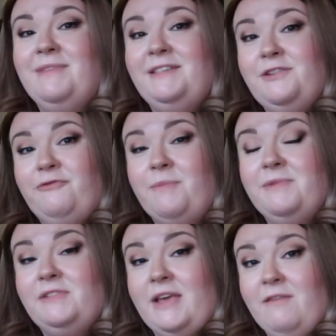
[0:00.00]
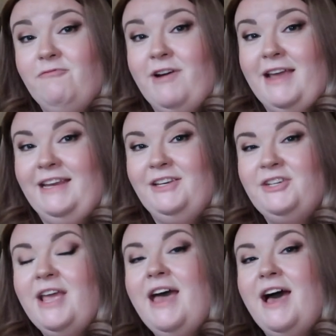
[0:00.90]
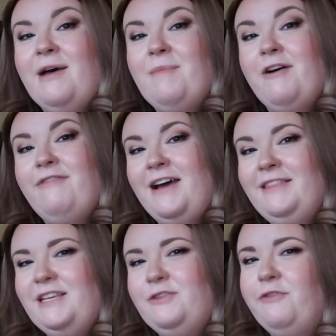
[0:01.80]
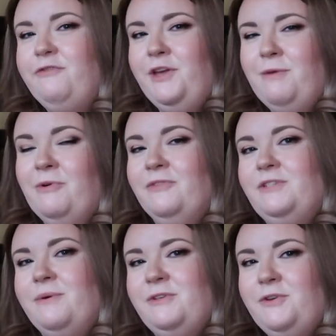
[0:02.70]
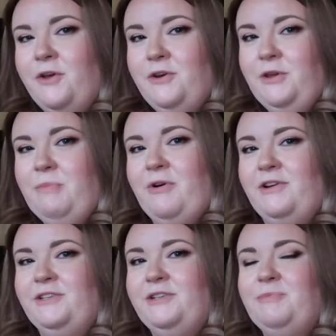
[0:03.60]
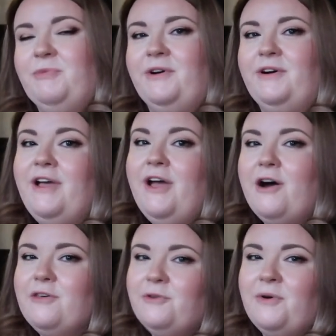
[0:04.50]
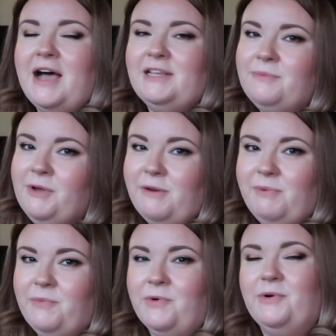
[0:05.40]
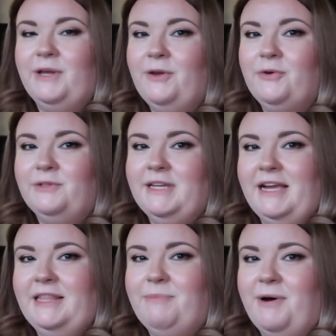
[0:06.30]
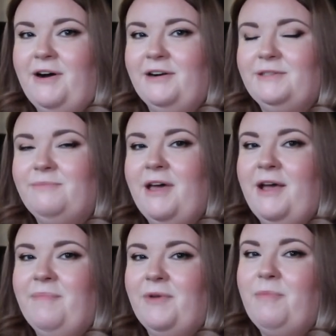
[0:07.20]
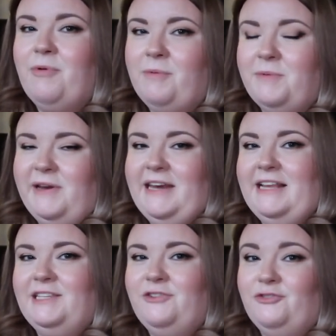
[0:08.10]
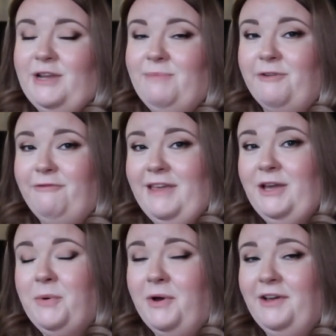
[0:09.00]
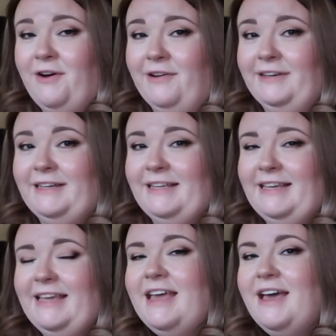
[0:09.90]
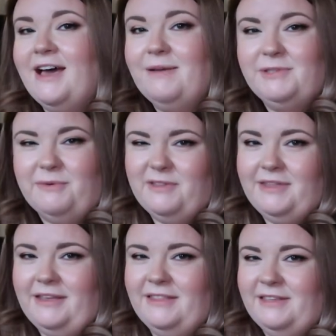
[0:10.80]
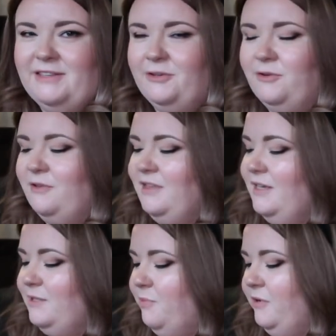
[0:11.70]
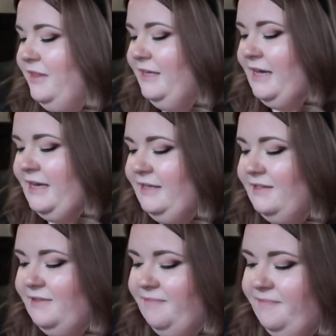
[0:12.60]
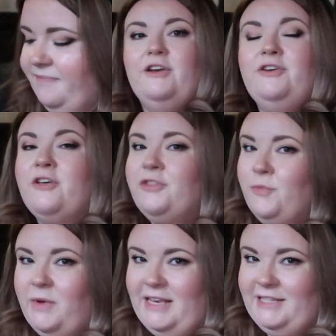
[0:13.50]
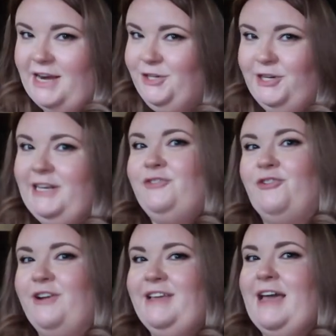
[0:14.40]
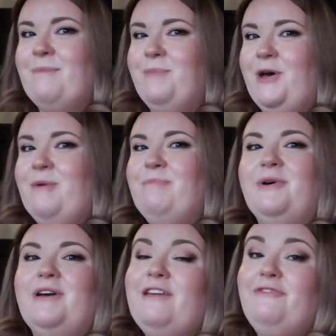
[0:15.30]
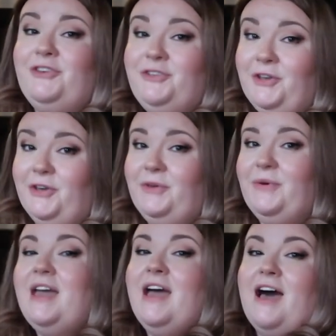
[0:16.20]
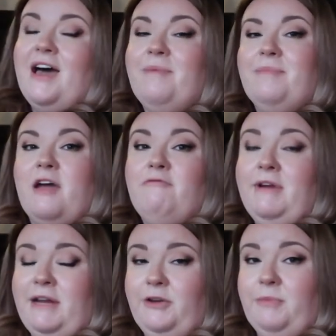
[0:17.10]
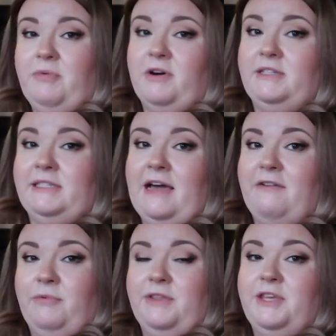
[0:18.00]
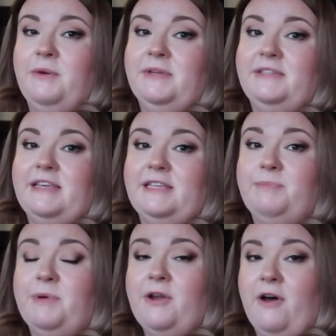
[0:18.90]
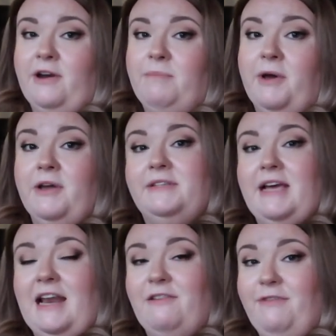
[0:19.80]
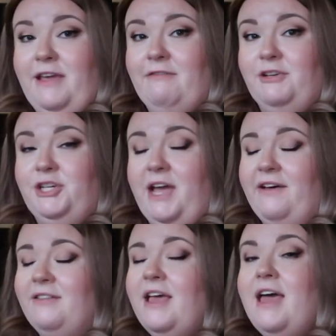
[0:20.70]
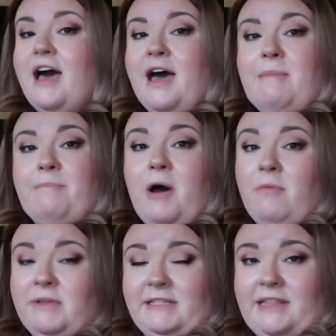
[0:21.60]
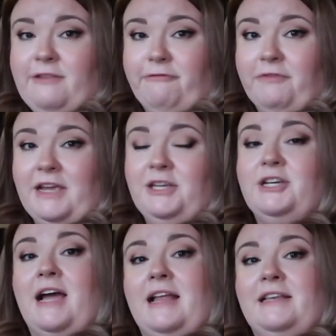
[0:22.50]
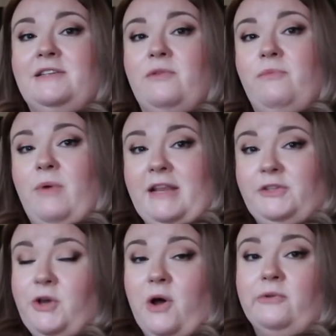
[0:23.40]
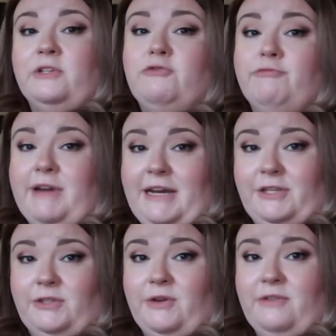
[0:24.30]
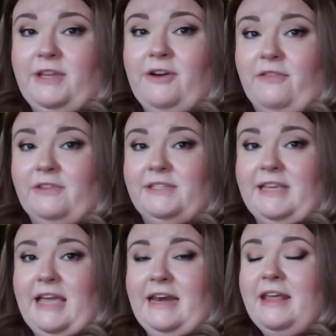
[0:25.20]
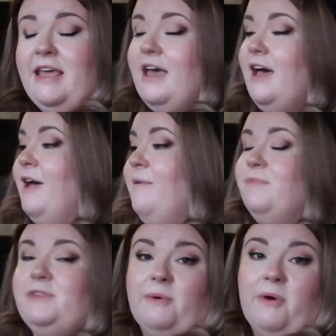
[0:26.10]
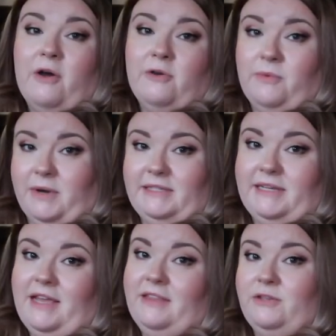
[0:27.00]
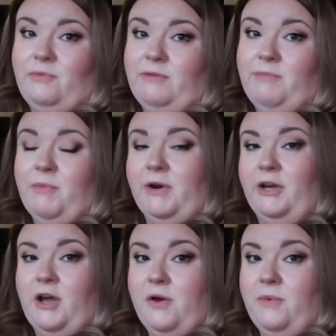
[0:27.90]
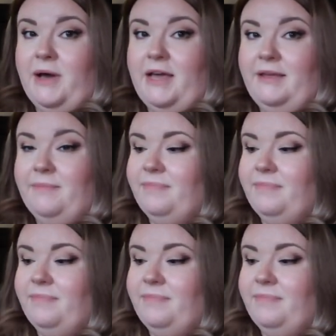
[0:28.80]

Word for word: This is from the same range. Um, I've had this for a few months, so it's not a new product, but I thought as I'm going to be walking all day in the parks, um, I probably need to treat my feet quite kindly, um, so I think this is a good thing to put in the case. Not that we intentionally try and get burnt, but if you do, um, a really good product to have with you is this Banana Boat Aloe Vera Gel. Um, pop this in the fridge and when it's cold it's really soothing on the skin. Um, so I always take this with me when I go away.